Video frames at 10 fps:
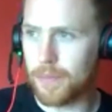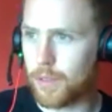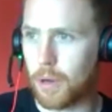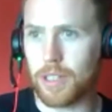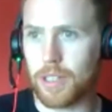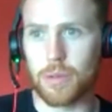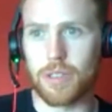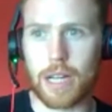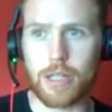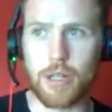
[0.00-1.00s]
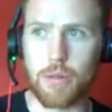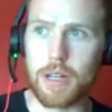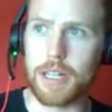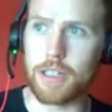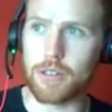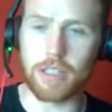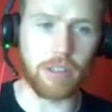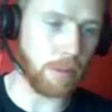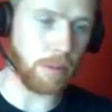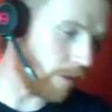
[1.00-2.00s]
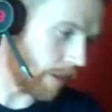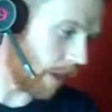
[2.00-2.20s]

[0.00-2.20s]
You know, this was actually a really interesting opportunity.